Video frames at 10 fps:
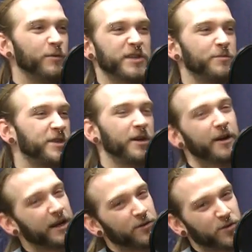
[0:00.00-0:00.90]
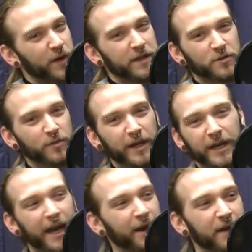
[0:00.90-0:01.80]
It was absurd, and it was way too
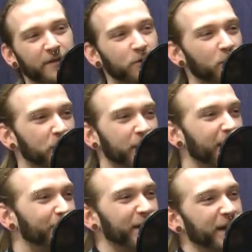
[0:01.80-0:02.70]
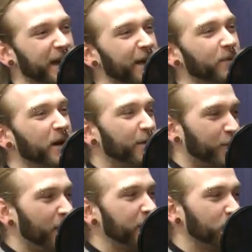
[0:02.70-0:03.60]
big, and I'll never do a pig that big again.
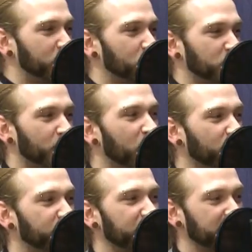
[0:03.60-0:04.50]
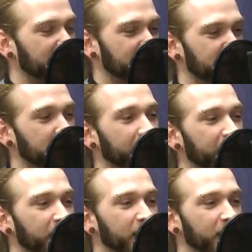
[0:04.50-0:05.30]
Probably do 2 smaller pigs this year.